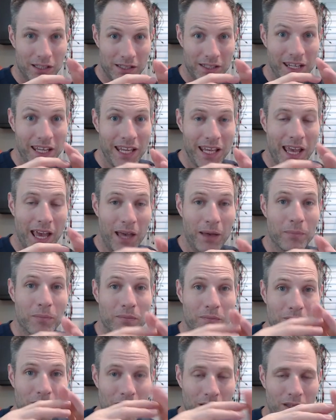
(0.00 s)
dm,
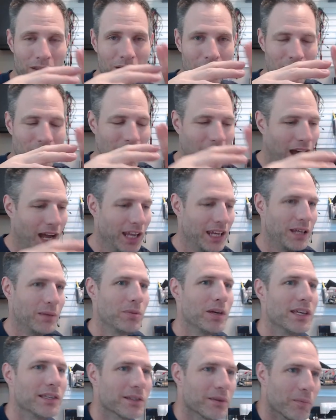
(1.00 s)
a little tiny
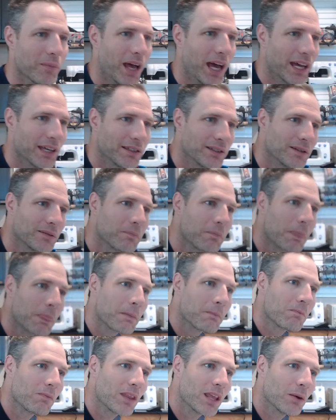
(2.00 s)
piece of mass,
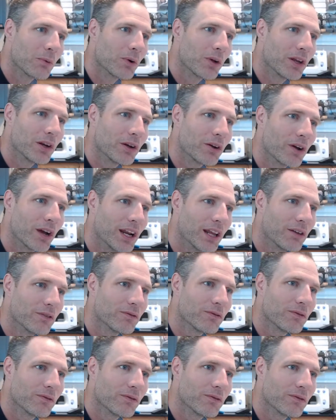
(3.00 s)
and we're integrating